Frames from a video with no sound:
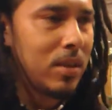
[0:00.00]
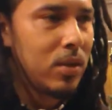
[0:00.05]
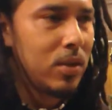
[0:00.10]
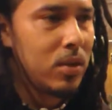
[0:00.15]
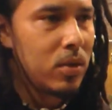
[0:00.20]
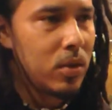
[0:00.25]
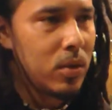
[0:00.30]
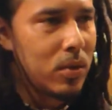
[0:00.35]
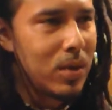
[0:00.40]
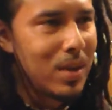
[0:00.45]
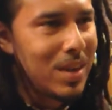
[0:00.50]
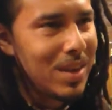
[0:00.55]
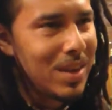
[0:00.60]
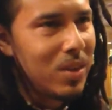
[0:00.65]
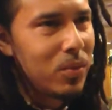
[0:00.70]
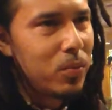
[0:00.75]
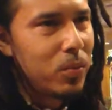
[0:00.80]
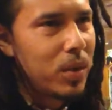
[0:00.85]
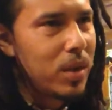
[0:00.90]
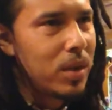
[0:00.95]
So
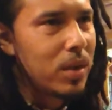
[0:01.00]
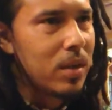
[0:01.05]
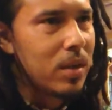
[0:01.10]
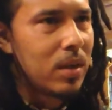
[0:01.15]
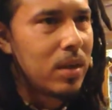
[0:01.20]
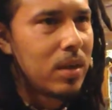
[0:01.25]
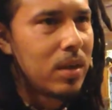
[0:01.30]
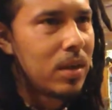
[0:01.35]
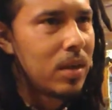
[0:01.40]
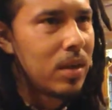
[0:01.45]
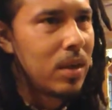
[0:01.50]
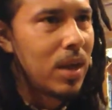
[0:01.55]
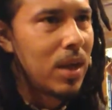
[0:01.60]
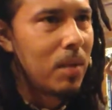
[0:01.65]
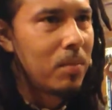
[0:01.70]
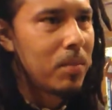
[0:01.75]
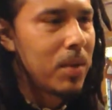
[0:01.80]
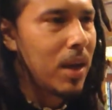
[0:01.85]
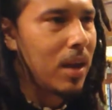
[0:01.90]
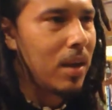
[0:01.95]
it's weird.
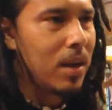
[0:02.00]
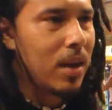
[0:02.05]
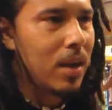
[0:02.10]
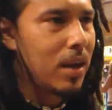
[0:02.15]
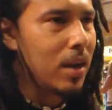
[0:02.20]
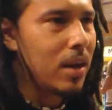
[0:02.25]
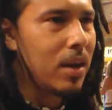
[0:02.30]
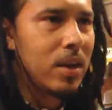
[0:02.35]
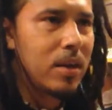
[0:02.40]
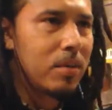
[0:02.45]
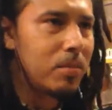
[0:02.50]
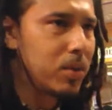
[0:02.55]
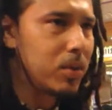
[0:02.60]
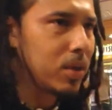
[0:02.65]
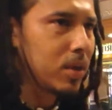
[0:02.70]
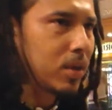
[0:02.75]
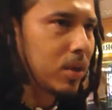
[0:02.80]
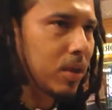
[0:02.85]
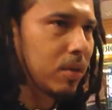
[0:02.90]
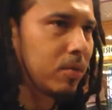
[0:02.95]
I'm not
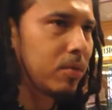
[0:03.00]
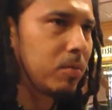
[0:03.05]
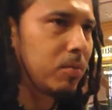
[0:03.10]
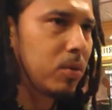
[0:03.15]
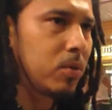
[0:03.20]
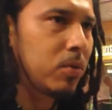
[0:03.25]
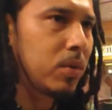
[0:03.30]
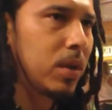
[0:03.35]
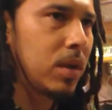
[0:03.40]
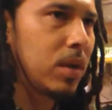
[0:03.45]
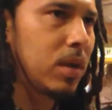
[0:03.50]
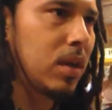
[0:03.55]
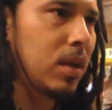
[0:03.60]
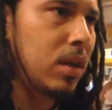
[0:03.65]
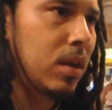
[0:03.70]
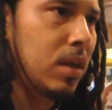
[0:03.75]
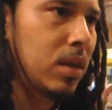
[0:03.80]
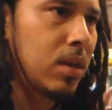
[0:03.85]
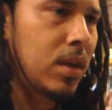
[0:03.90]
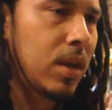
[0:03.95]
100% comfortable with it.
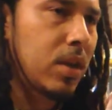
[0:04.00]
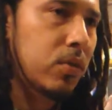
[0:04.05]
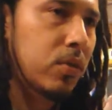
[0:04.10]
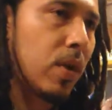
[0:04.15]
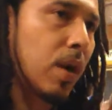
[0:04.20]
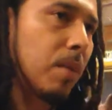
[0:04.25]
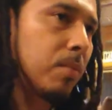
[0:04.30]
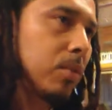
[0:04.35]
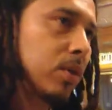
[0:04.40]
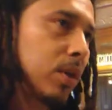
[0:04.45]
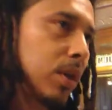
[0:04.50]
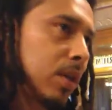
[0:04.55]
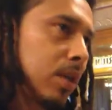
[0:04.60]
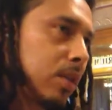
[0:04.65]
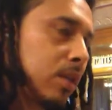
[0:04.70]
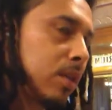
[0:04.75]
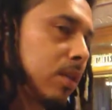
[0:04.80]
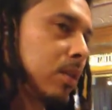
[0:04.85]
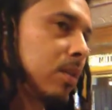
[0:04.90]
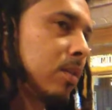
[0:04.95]
That's why I'm
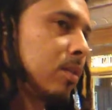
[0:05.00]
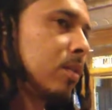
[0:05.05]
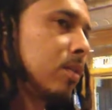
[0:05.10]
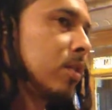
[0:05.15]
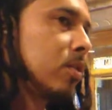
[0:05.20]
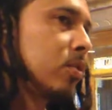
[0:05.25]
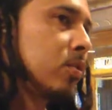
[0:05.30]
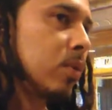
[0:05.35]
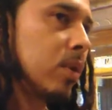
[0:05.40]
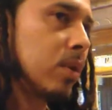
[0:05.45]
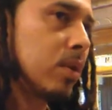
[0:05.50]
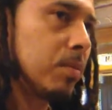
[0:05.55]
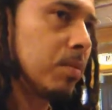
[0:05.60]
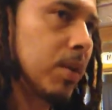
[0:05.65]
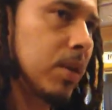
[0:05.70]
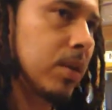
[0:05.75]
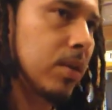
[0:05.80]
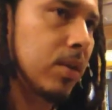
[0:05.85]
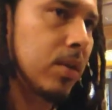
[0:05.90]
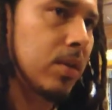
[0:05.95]
looking into other
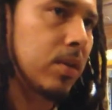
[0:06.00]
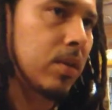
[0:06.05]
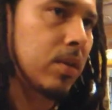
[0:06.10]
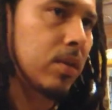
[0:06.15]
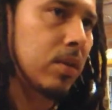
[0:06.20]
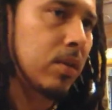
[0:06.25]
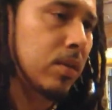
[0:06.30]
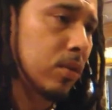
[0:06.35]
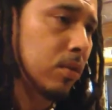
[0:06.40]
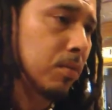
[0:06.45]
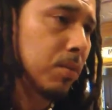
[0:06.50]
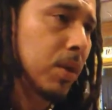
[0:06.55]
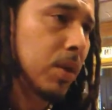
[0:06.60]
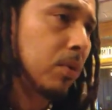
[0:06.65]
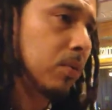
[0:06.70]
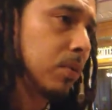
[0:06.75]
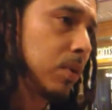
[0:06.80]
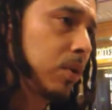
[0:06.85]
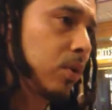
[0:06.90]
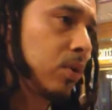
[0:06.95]
places. Because no
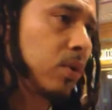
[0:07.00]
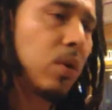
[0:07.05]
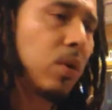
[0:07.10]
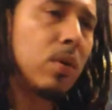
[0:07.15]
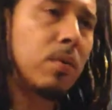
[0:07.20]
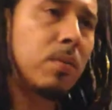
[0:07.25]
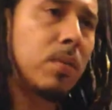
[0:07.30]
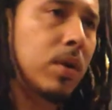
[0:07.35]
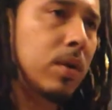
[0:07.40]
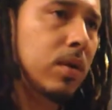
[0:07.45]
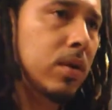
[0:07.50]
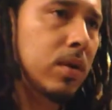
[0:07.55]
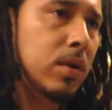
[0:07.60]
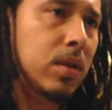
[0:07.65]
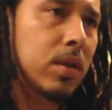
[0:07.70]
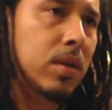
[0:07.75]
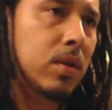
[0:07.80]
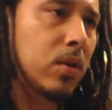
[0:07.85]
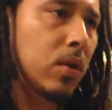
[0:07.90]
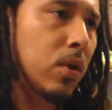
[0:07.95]
matter where you go and what other
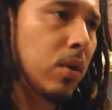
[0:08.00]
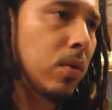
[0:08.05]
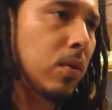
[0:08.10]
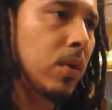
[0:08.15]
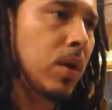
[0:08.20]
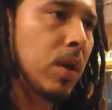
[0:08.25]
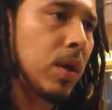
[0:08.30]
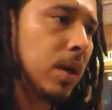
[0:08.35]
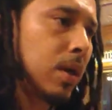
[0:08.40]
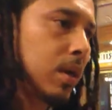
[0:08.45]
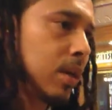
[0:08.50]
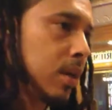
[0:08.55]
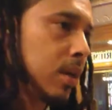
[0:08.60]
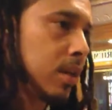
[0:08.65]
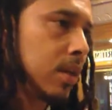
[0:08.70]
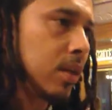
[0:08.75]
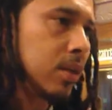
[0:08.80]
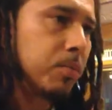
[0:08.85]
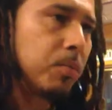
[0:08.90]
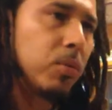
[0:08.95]
city you go,
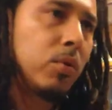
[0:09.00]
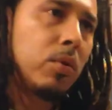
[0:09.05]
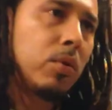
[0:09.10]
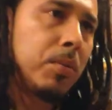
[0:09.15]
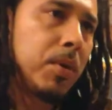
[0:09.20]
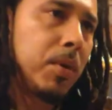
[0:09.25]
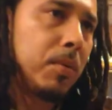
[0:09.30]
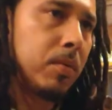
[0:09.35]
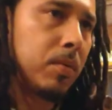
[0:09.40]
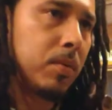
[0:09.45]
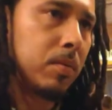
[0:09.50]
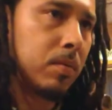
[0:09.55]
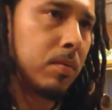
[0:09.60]
there's poor people.